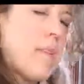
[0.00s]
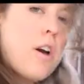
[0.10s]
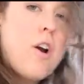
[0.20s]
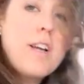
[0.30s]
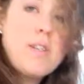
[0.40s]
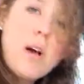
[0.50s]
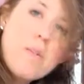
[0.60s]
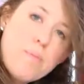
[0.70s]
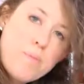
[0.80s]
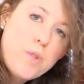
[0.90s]
Alright, so
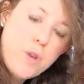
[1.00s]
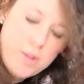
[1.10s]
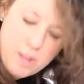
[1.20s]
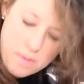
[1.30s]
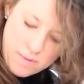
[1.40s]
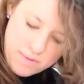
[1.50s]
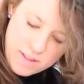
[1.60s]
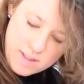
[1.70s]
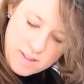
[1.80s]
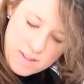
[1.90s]
I'll show you some of
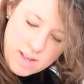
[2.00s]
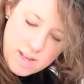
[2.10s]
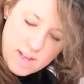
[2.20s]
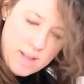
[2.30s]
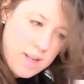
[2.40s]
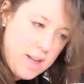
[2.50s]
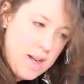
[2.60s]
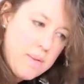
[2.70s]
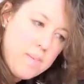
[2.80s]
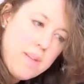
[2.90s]
this
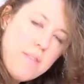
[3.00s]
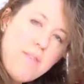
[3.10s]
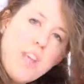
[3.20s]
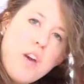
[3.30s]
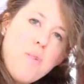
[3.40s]
in the video.